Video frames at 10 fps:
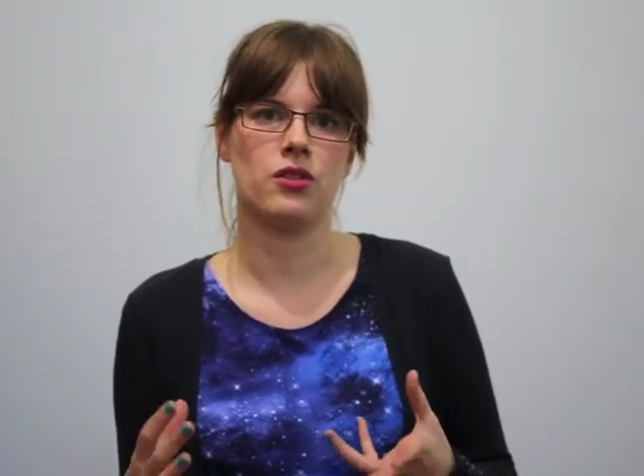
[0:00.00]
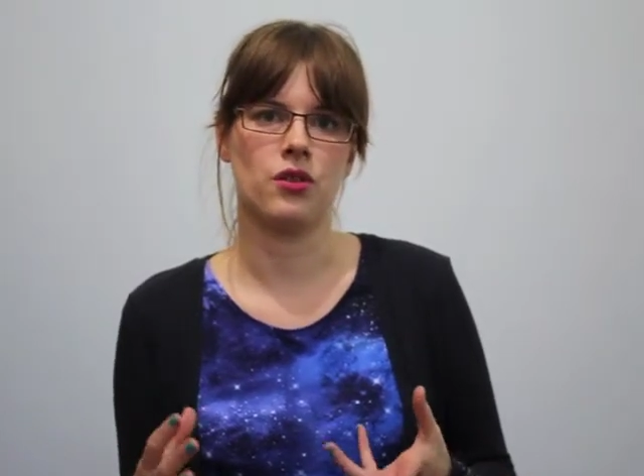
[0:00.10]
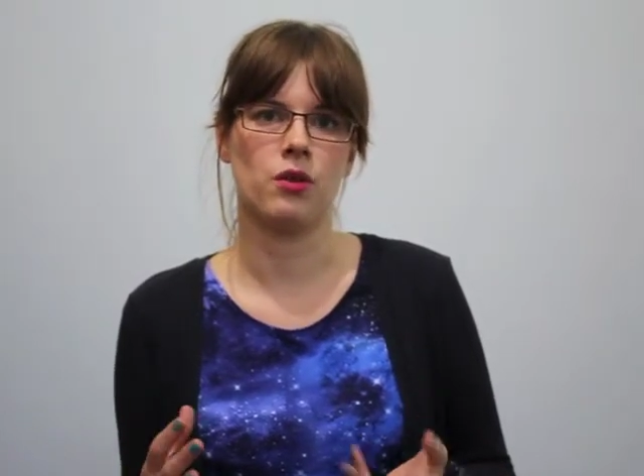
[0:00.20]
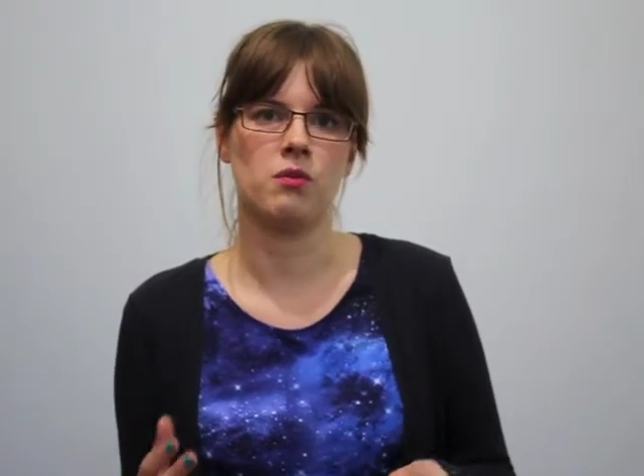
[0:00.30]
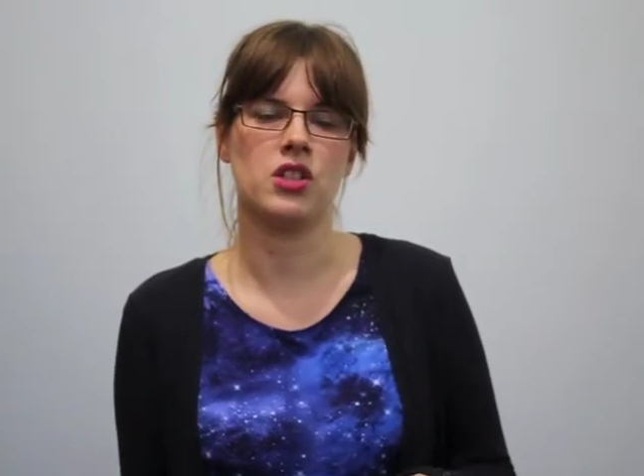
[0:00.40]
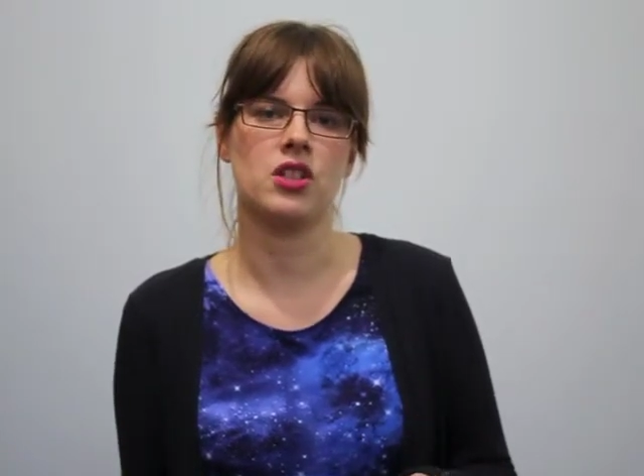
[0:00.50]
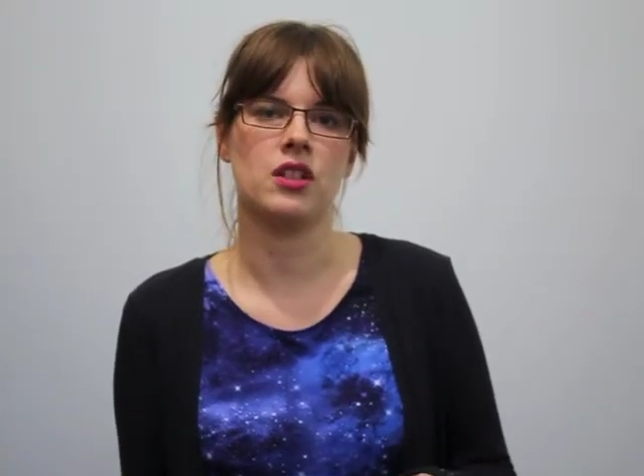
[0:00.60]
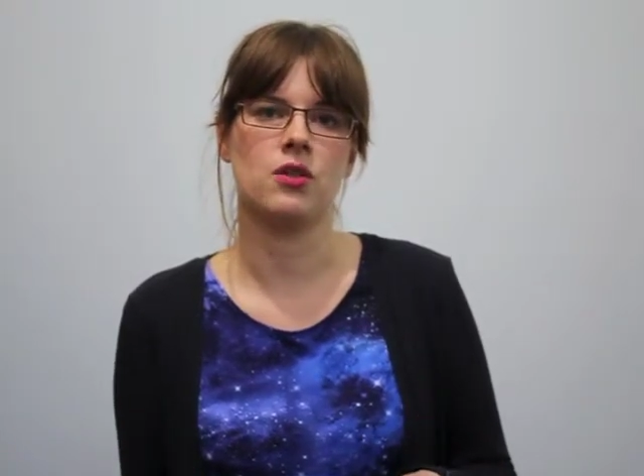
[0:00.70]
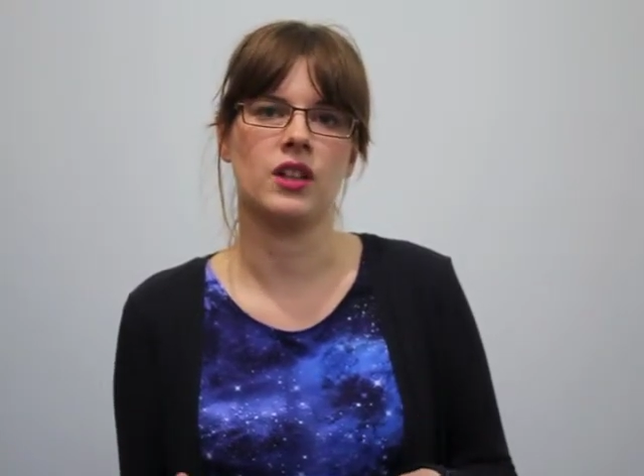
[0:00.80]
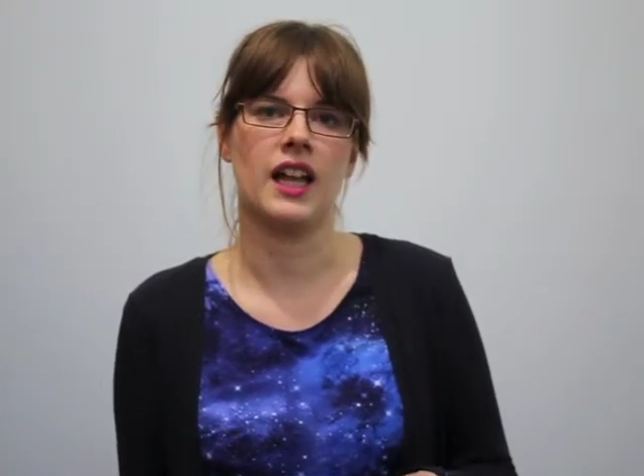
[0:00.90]
sewing
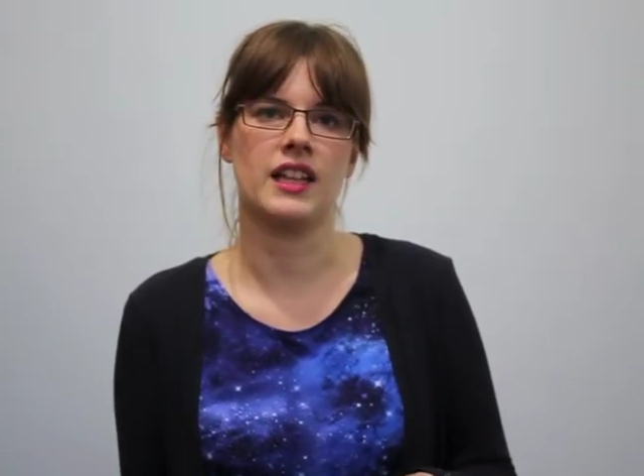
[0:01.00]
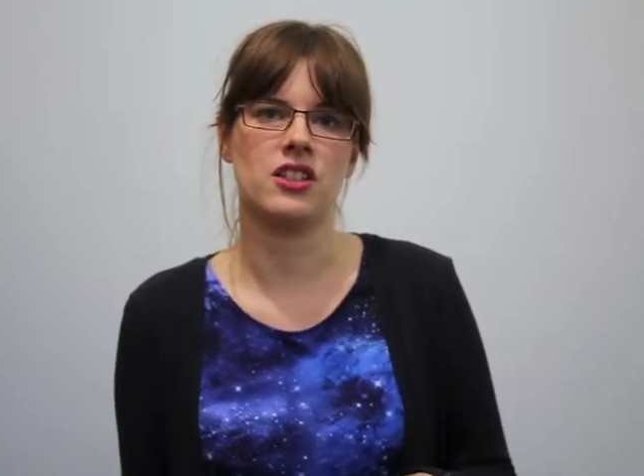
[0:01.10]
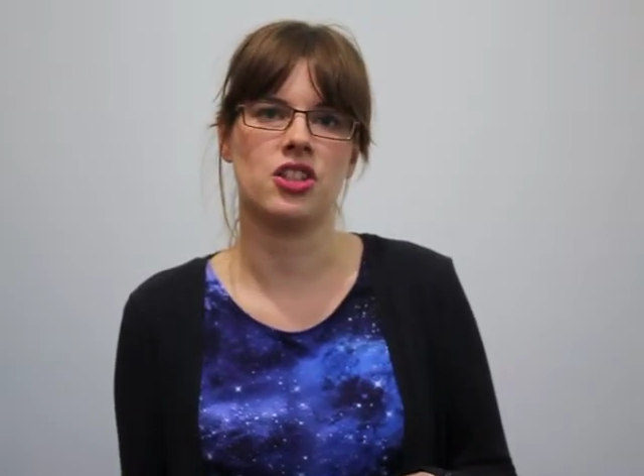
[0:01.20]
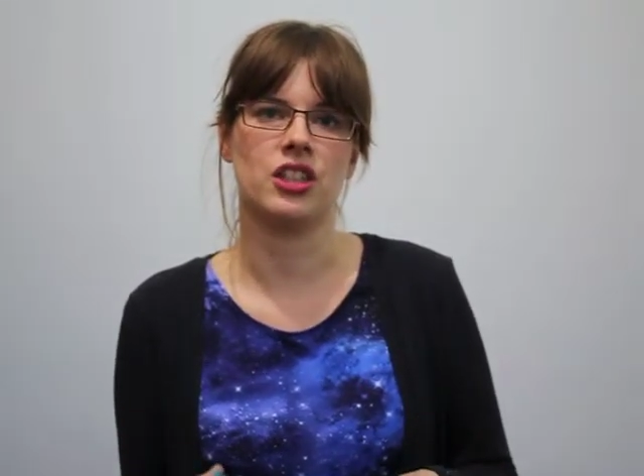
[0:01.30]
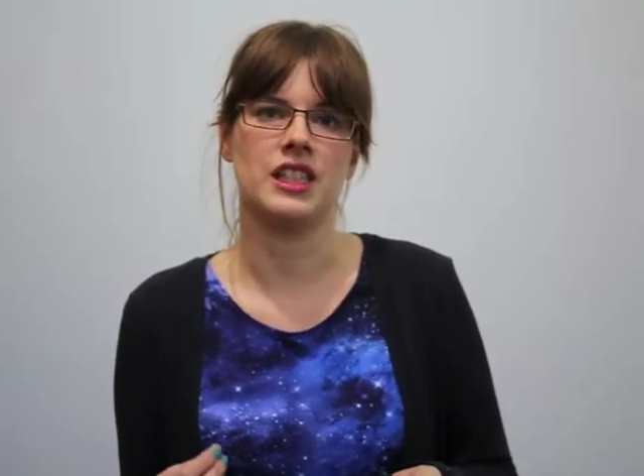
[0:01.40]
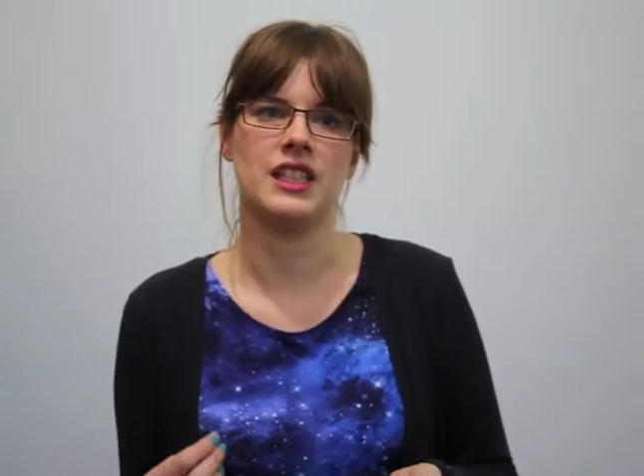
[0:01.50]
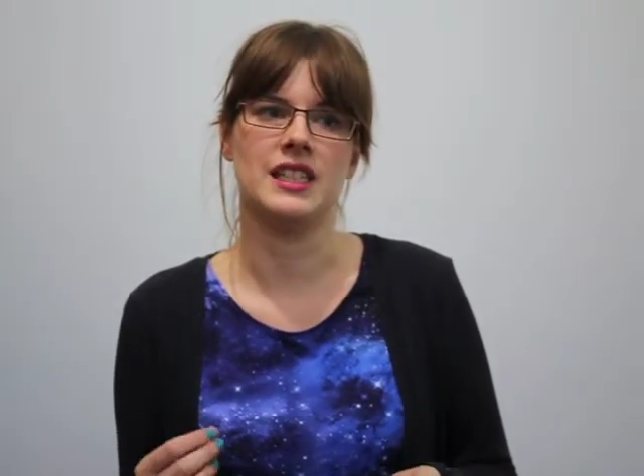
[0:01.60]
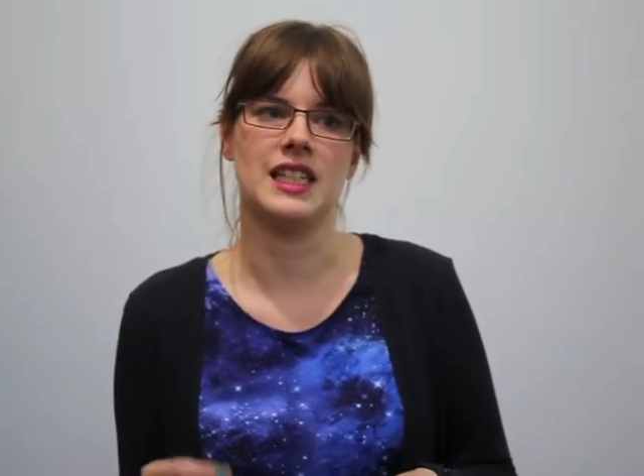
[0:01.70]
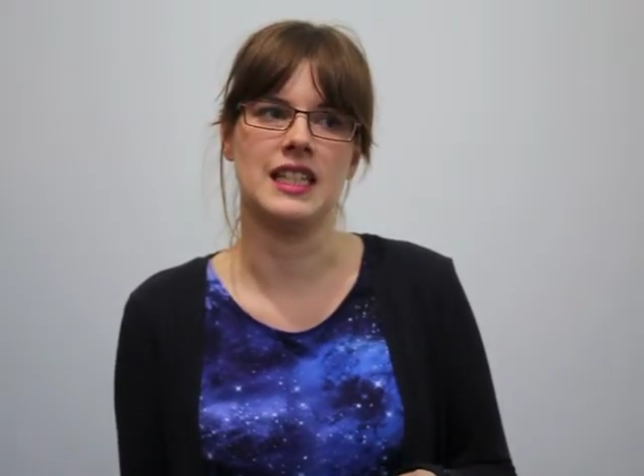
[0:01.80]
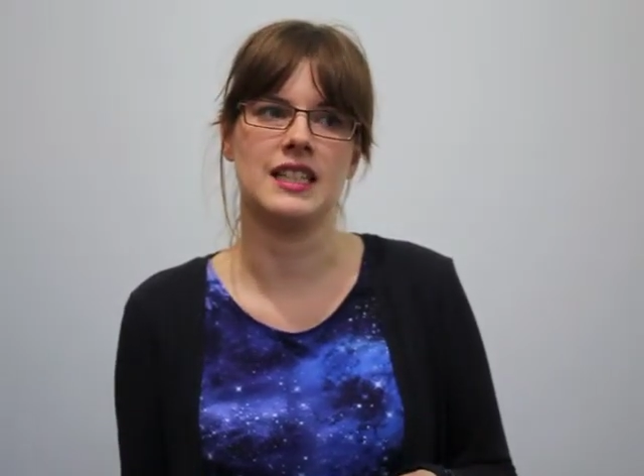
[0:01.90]
machine you will actually
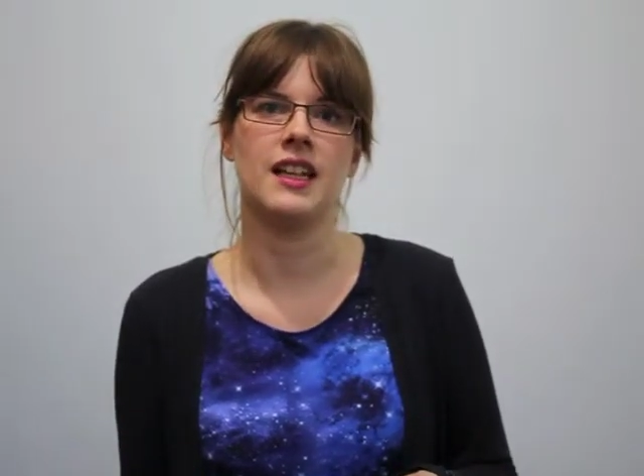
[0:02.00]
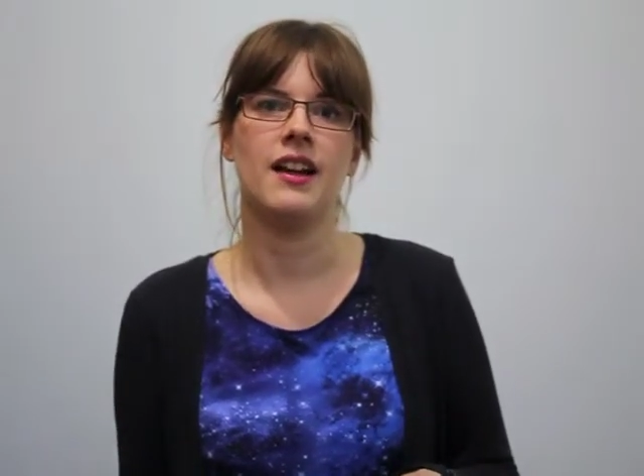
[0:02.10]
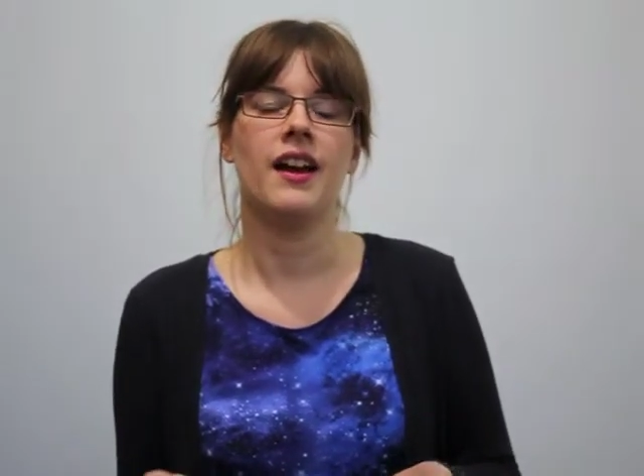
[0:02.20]
need.